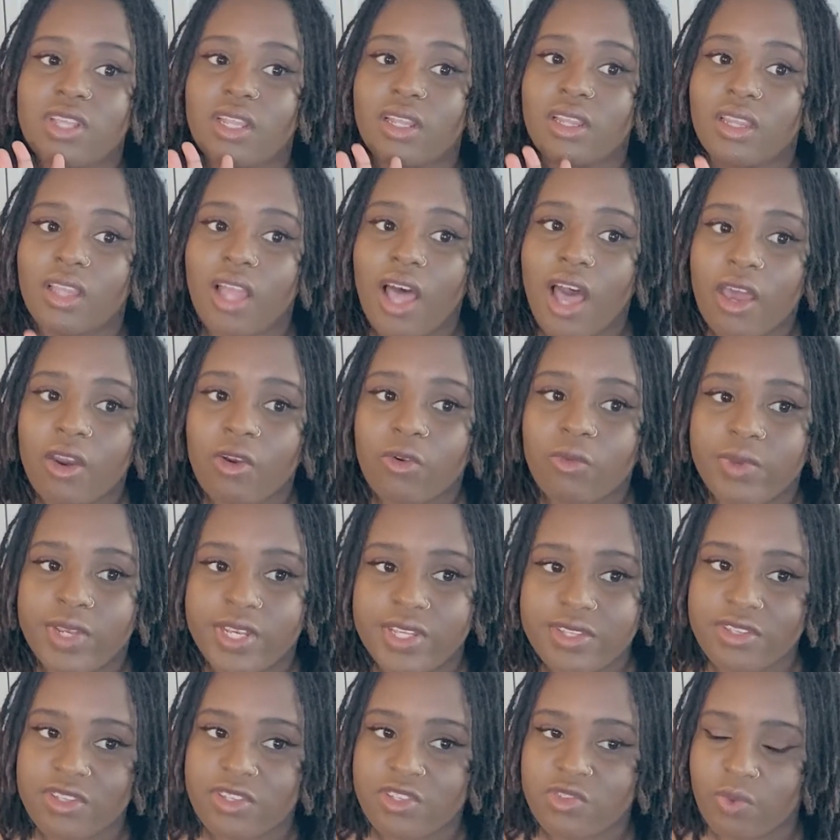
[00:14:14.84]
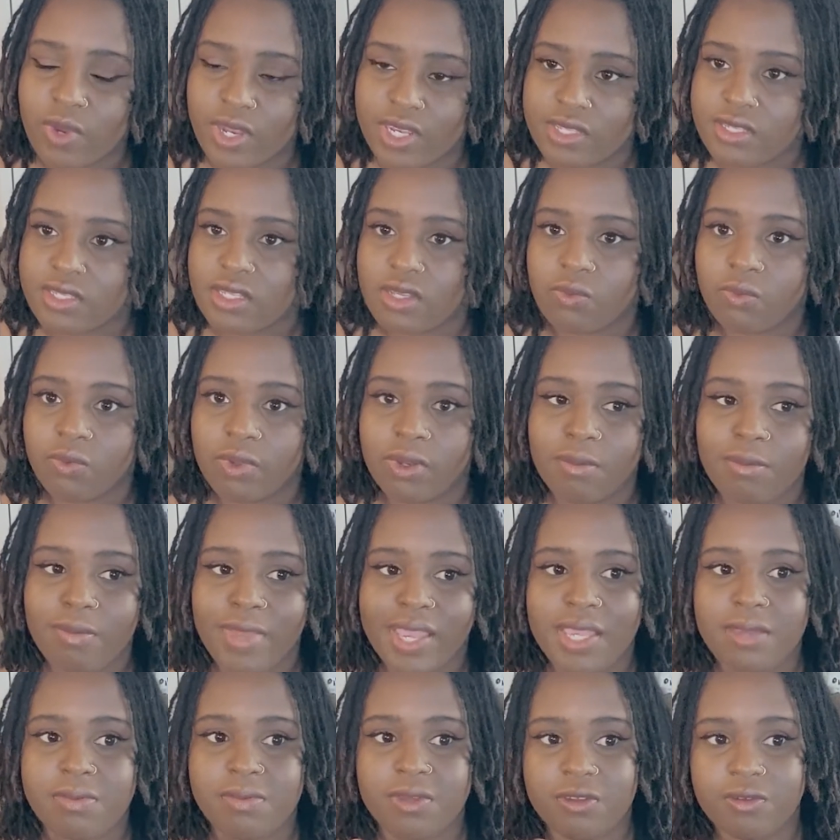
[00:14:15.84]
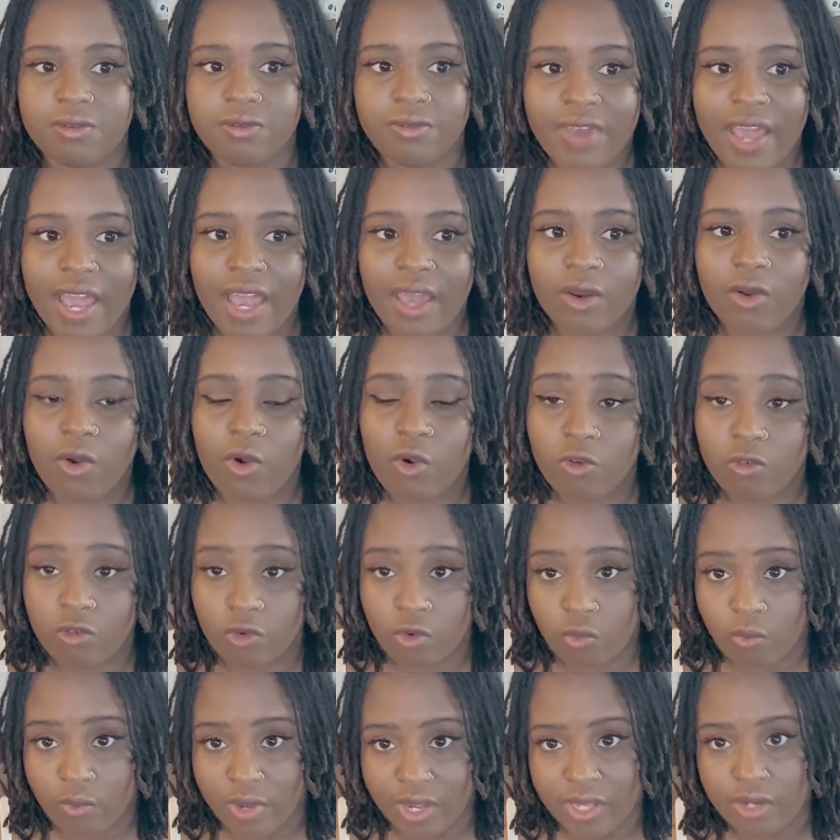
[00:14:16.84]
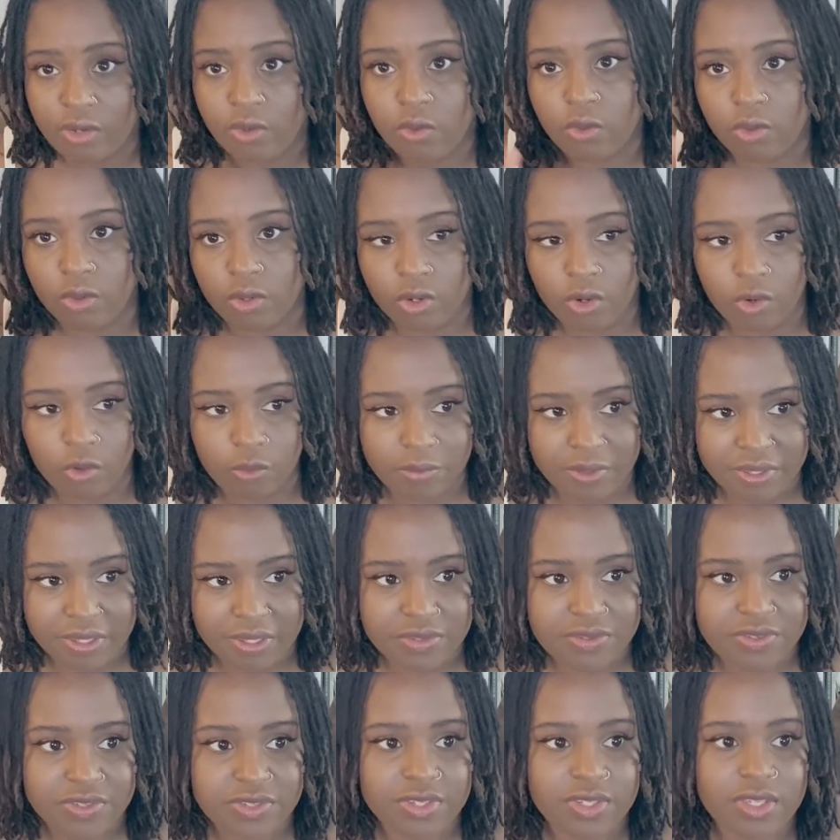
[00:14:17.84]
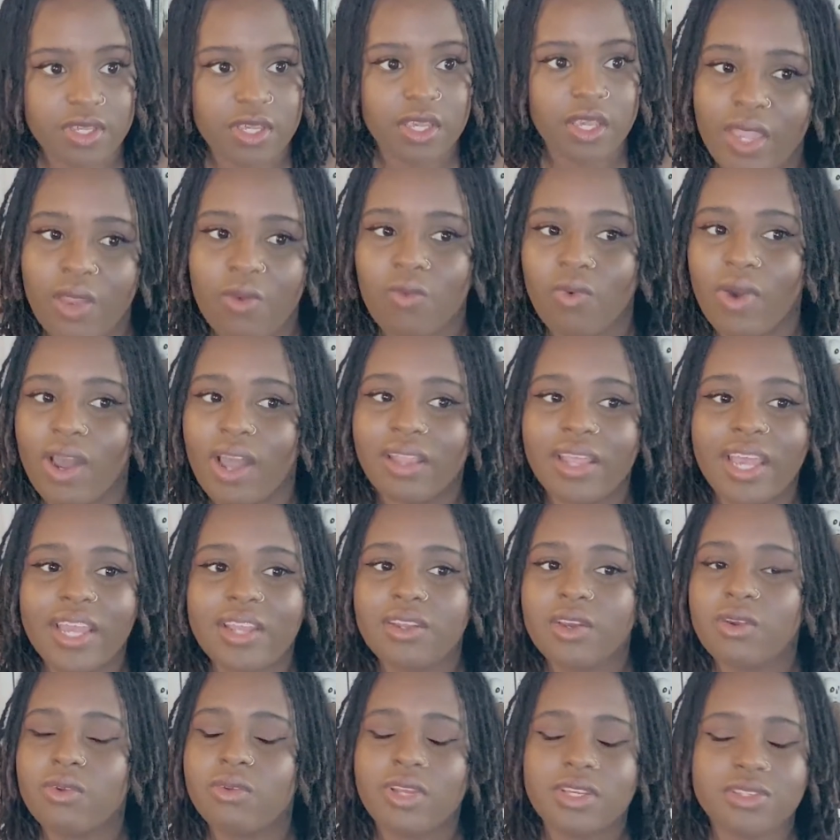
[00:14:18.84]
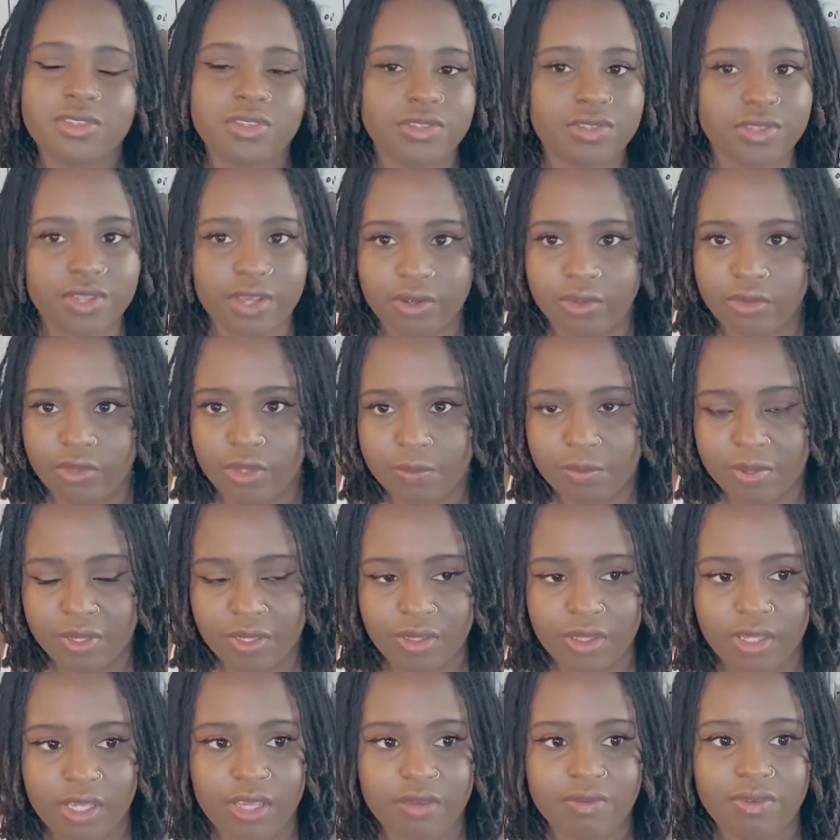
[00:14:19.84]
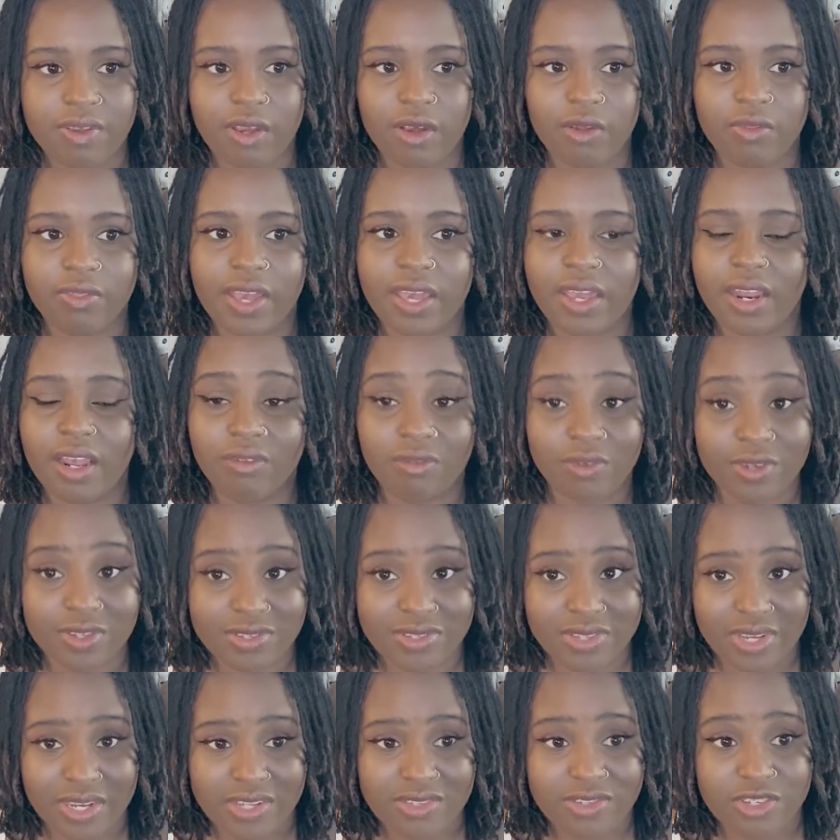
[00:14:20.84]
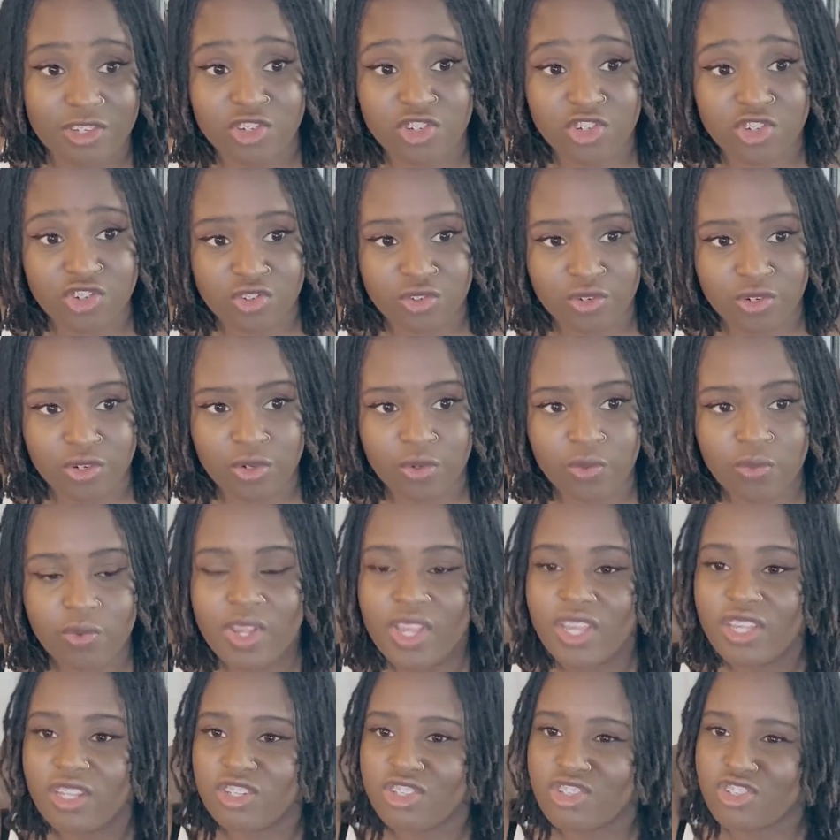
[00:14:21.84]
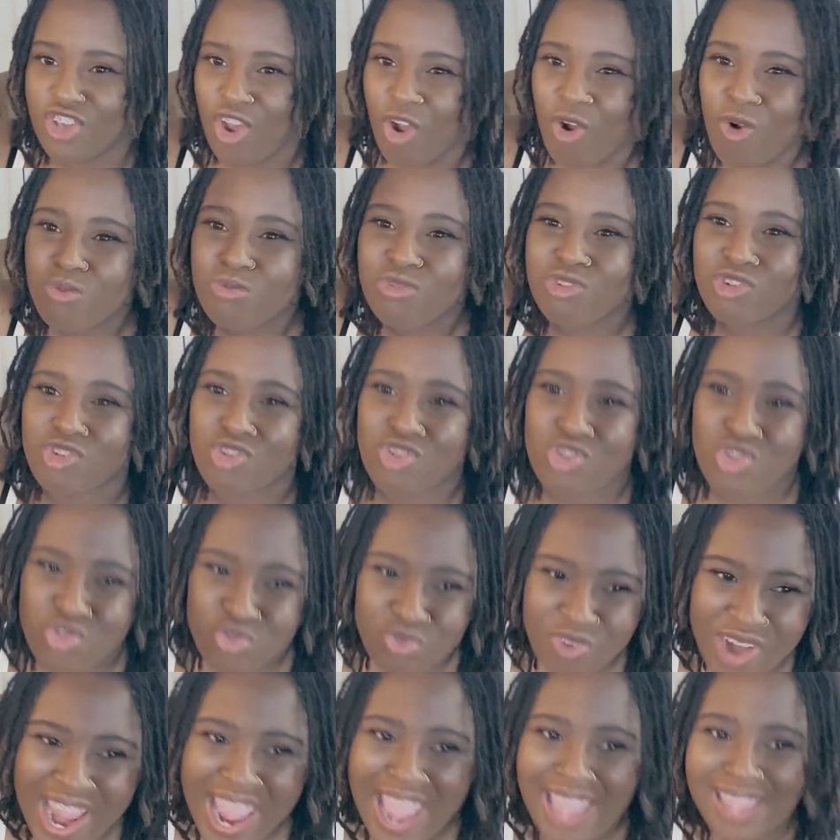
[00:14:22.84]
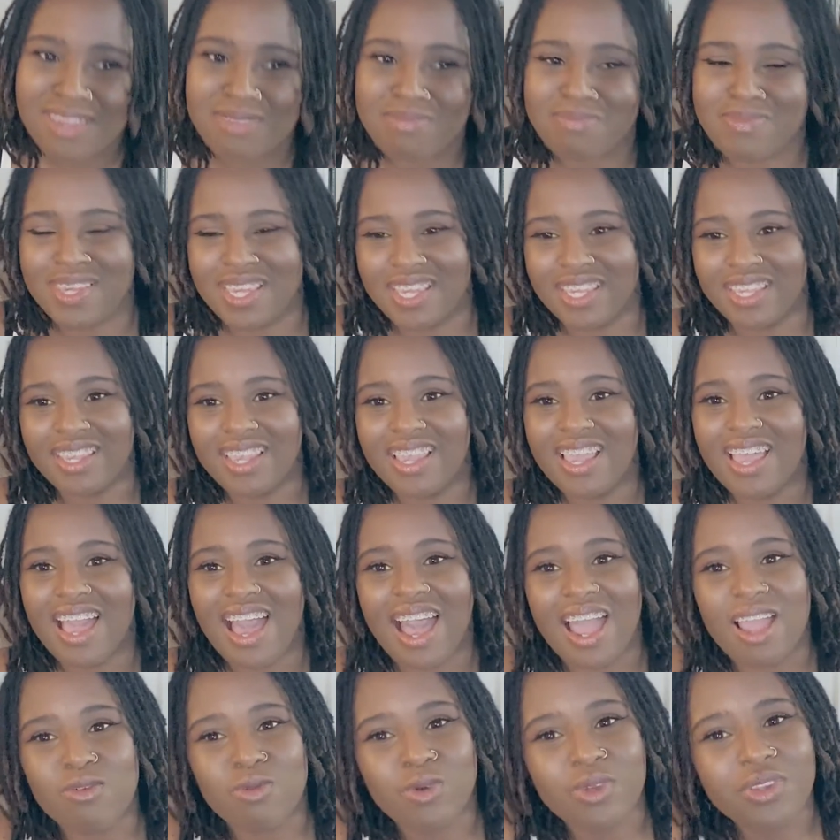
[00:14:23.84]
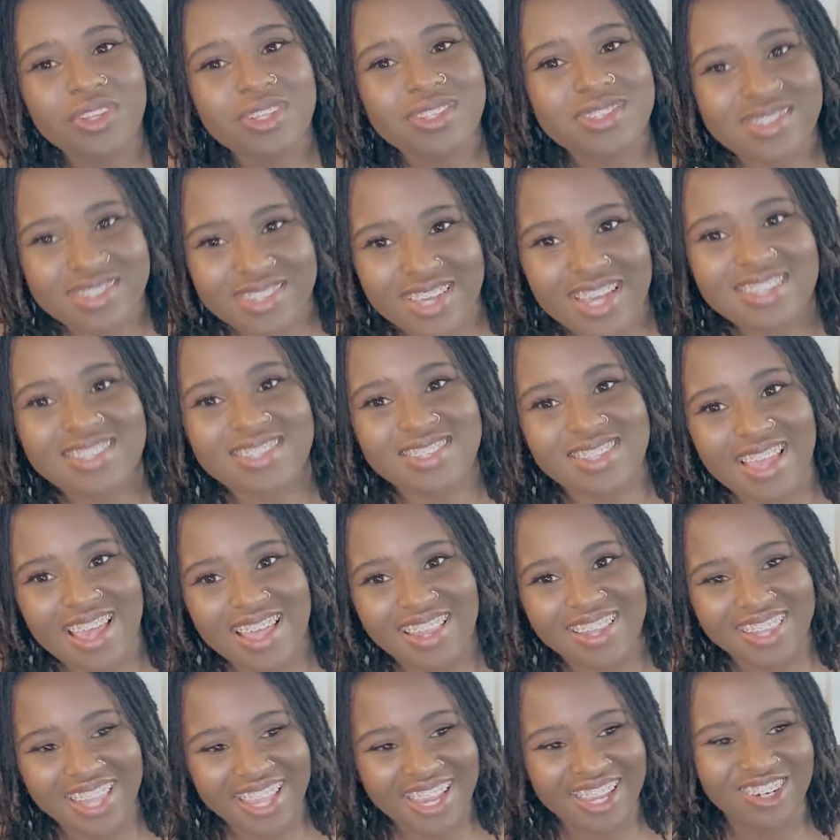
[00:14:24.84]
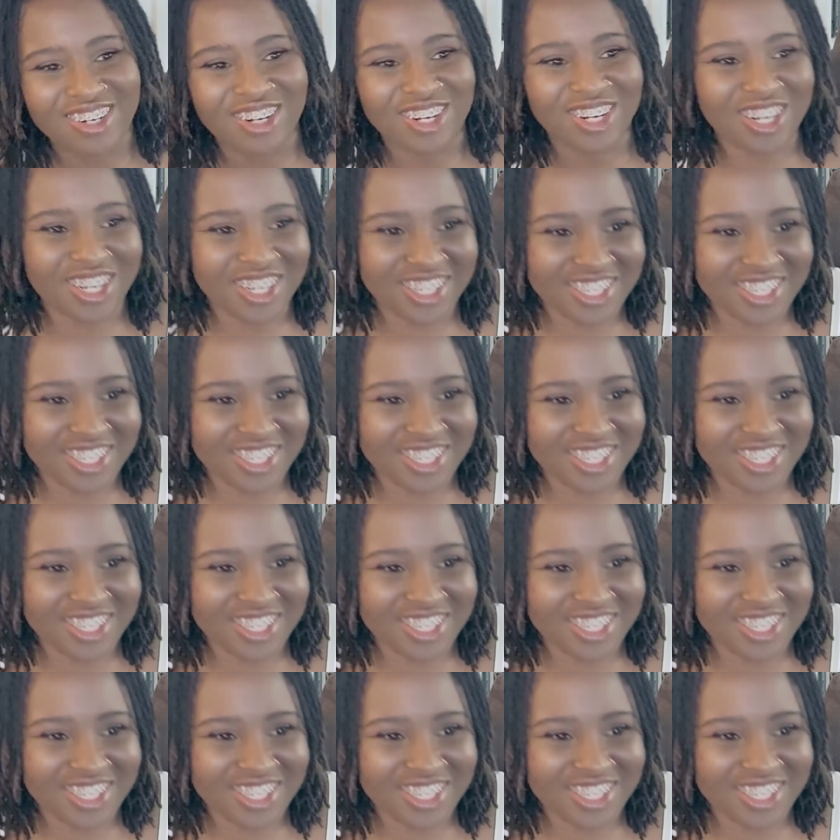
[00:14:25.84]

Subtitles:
a lot of reasons why someone may be fat, overweight, or obese. And while I don't necessarily believe health at every size is true, don't drag me I will discuss that later.